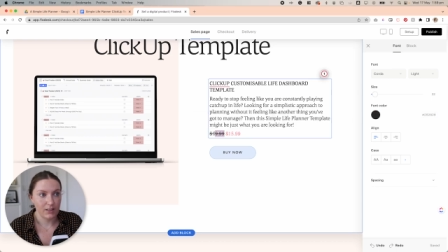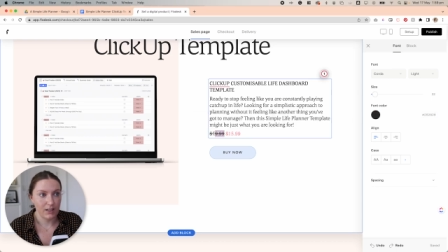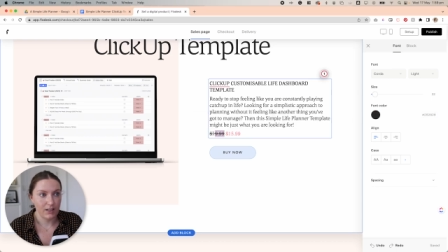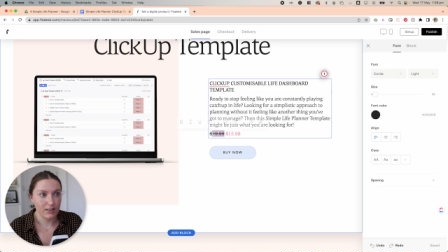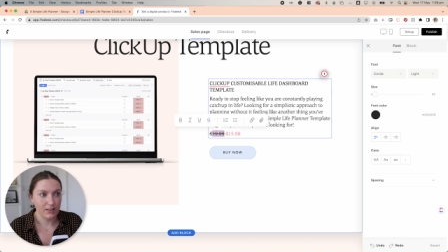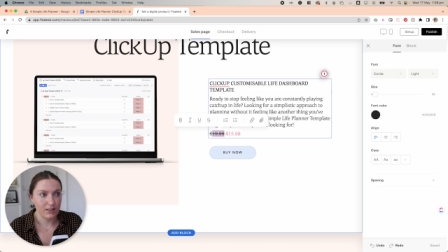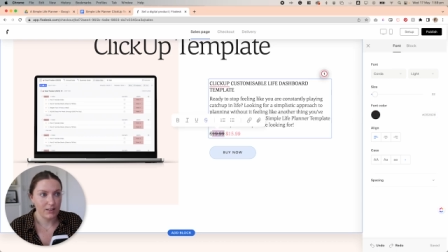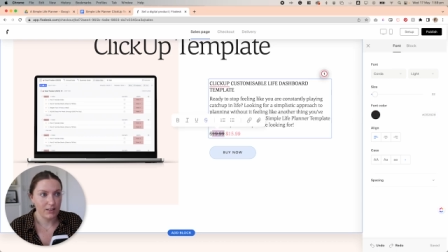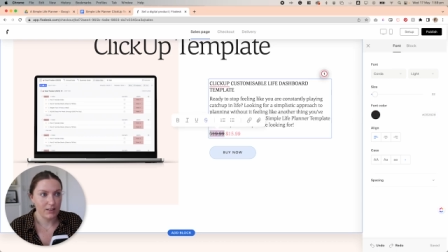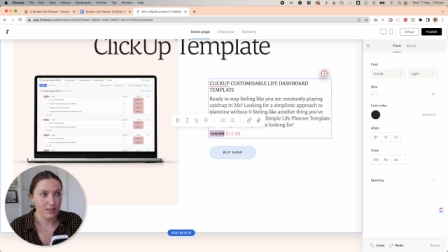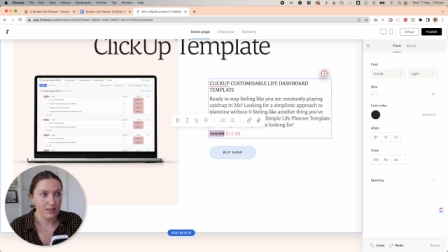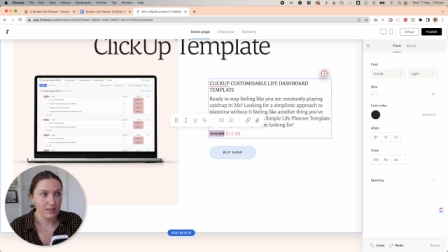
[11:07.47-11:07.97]
I
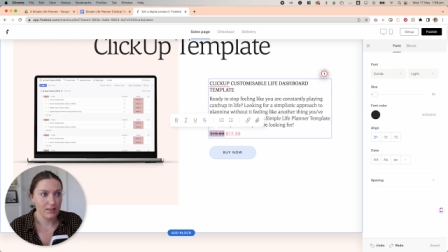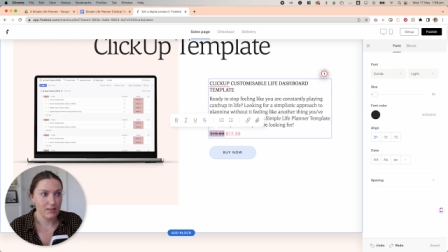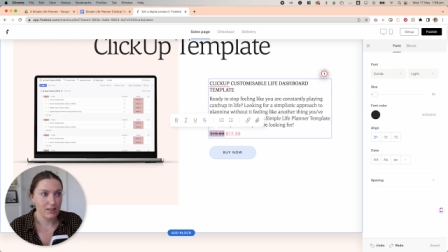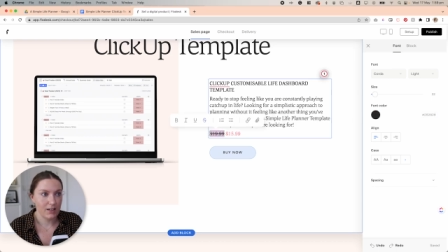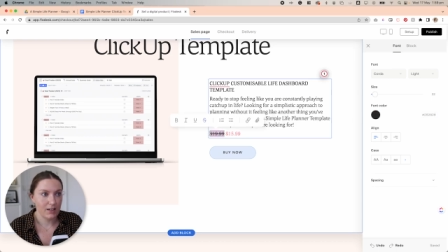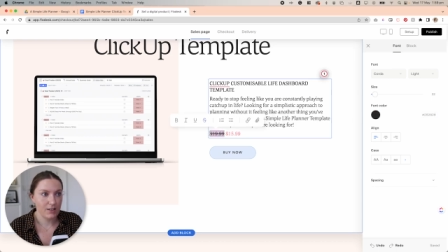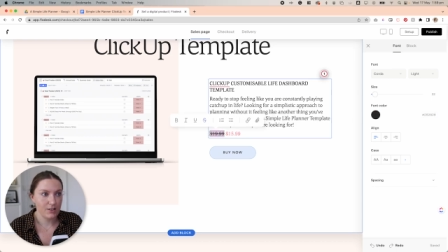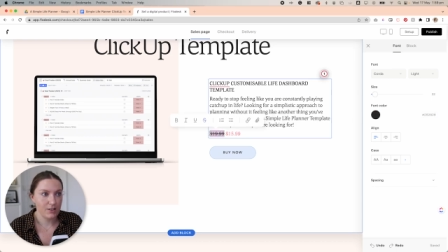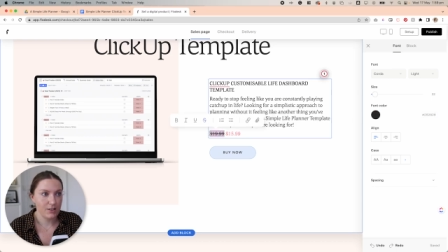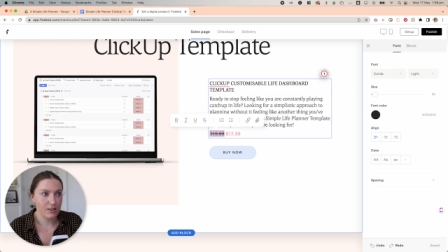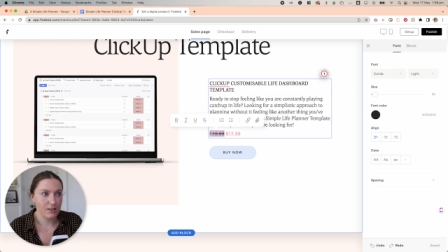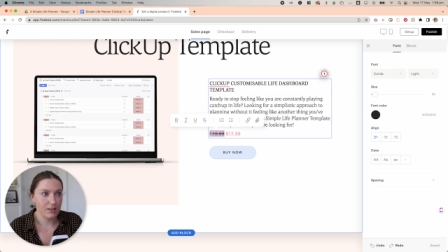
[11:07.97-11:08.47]
did this
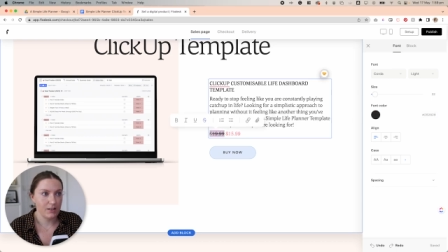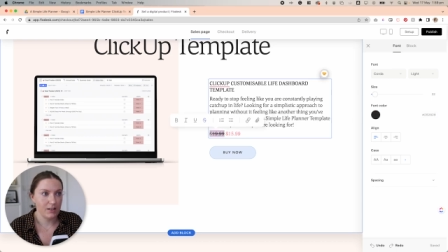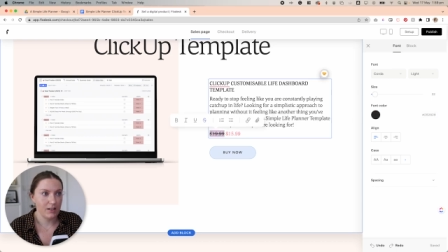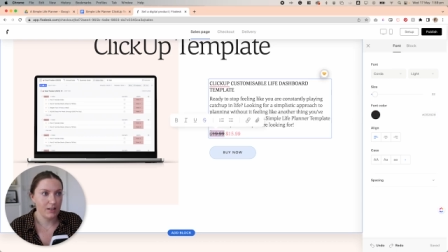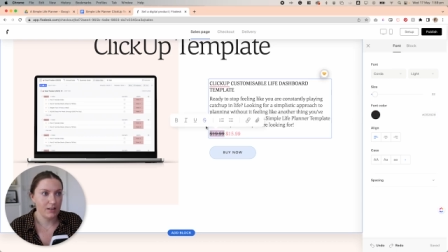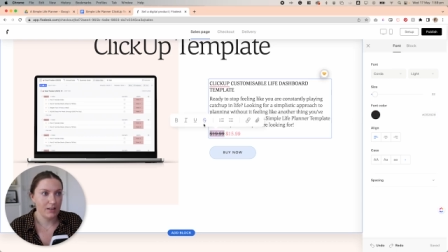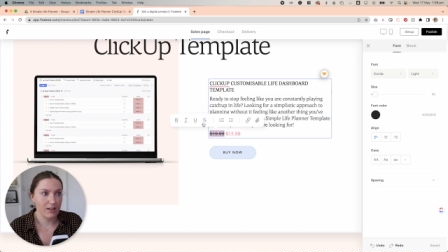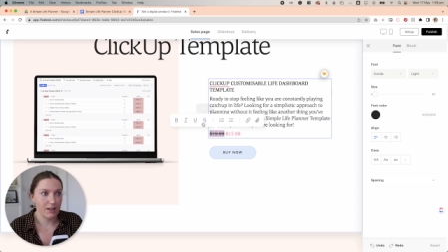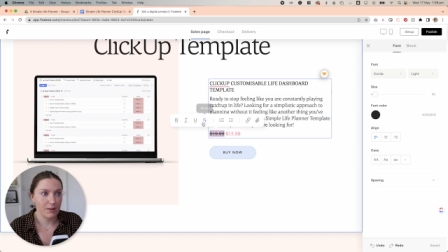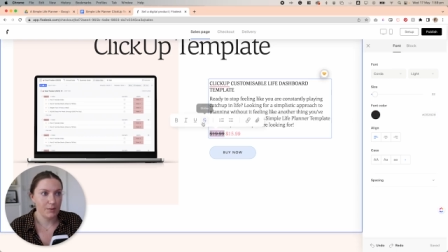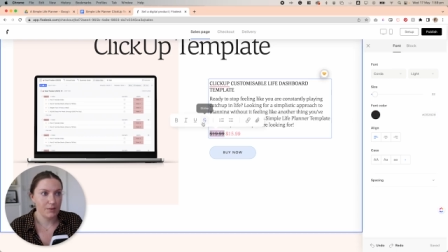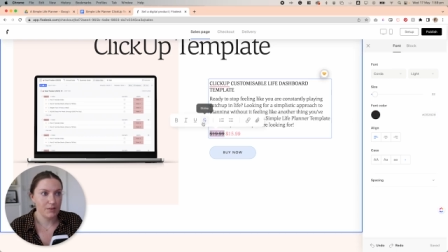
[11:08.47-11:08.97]
section and
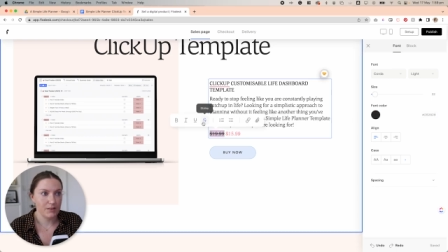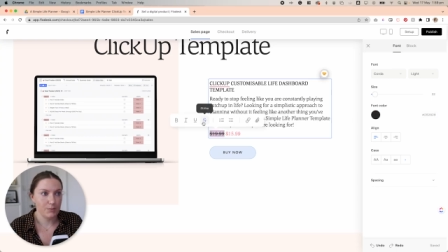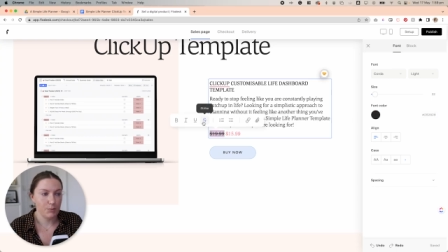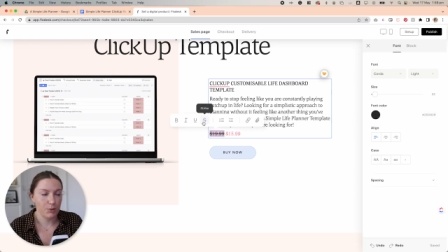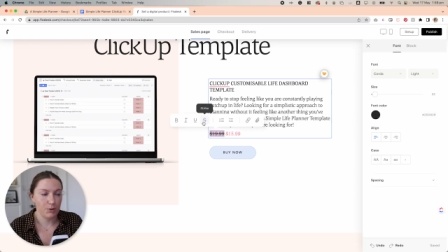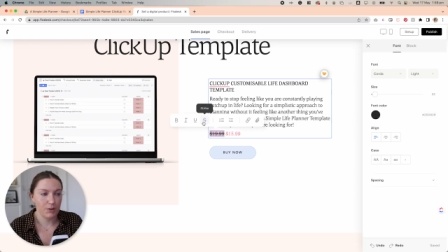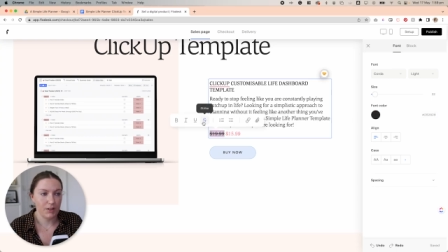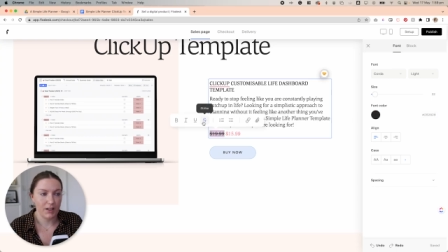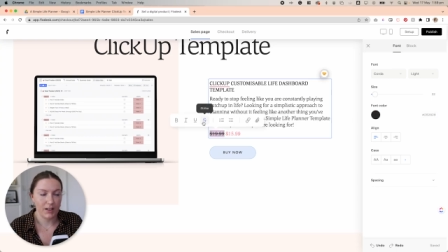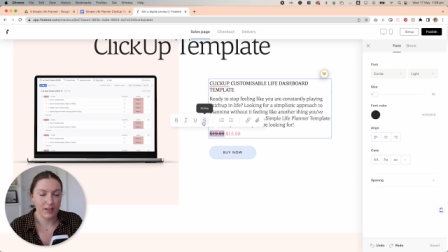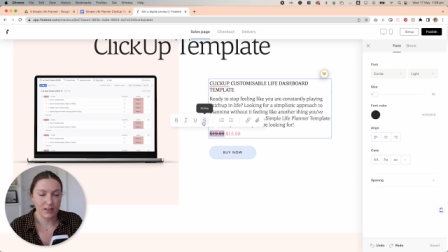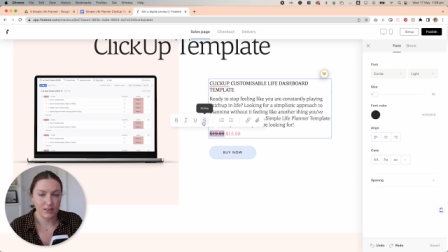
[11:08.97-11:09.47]
I
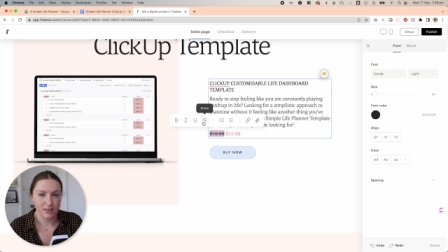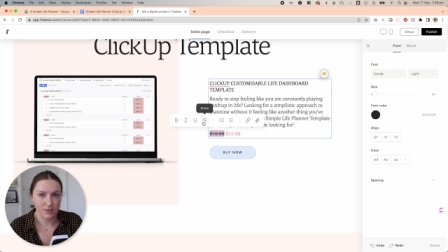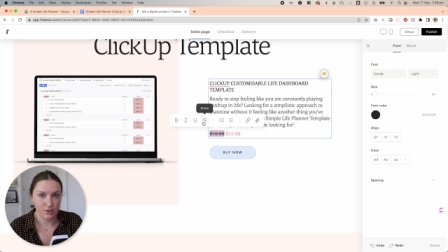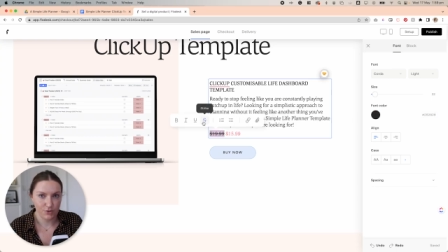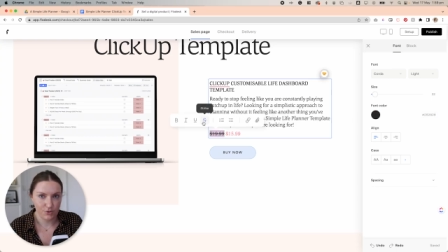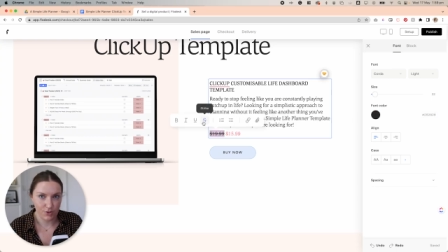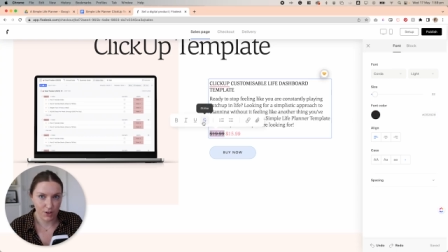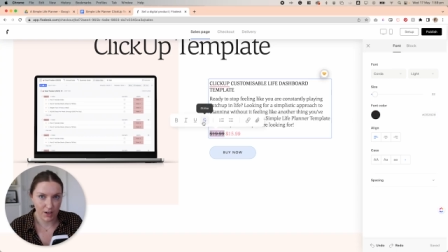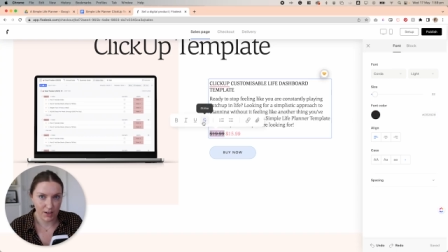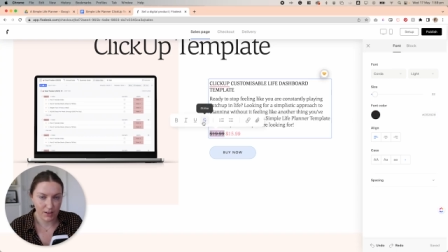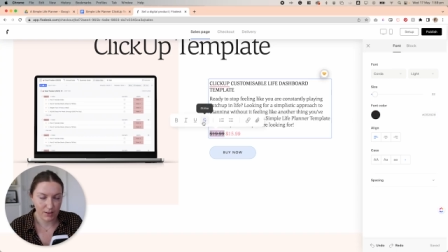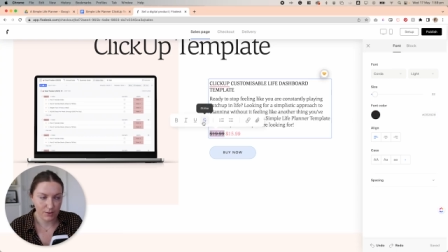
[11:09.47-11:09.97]
put a
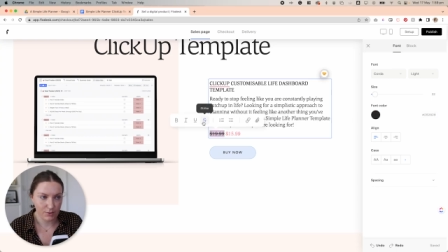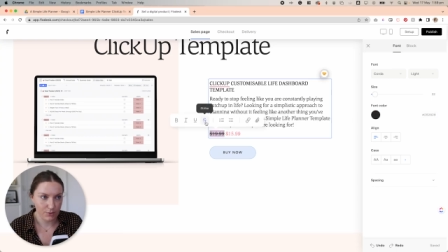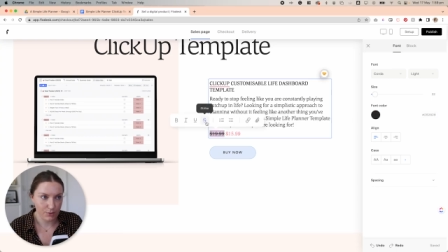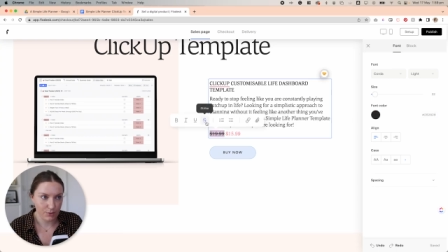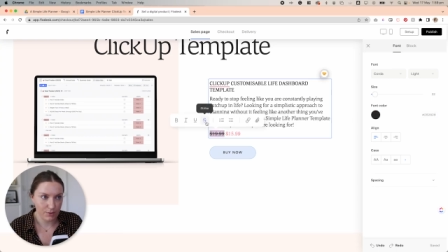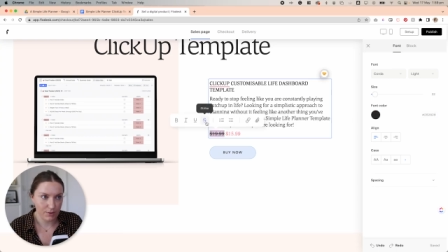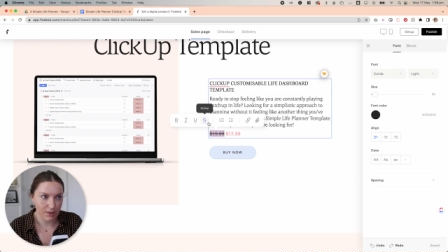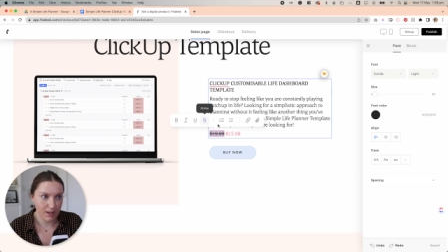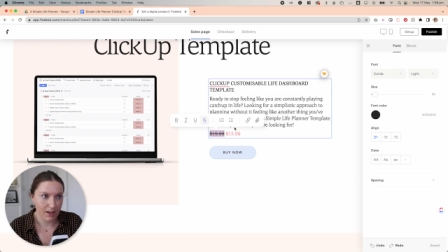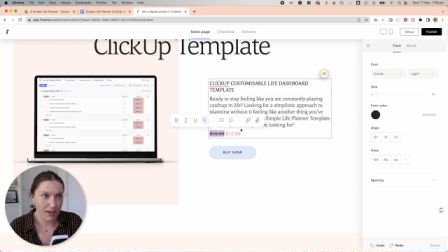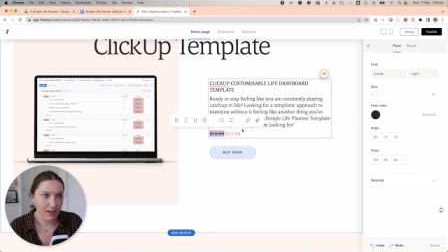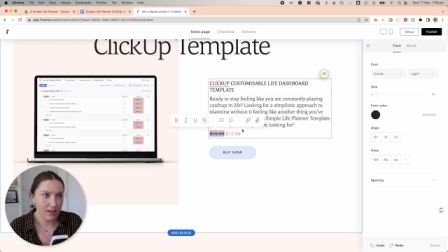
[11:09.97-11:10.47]
strike
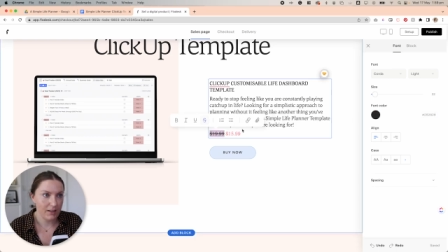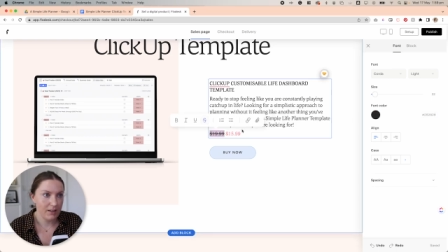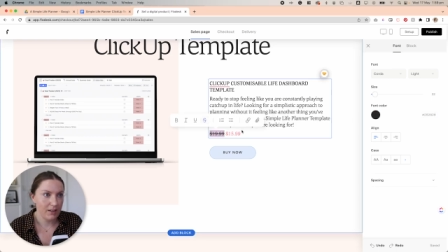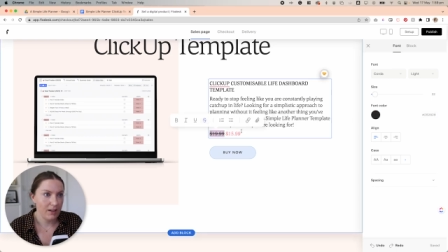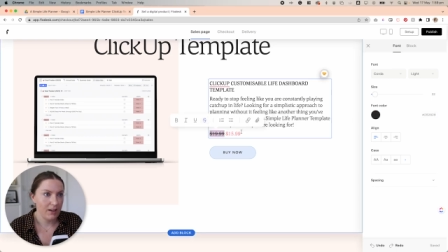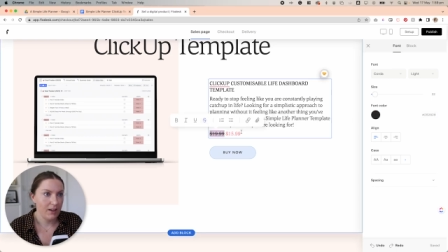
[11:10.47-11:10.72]
through that.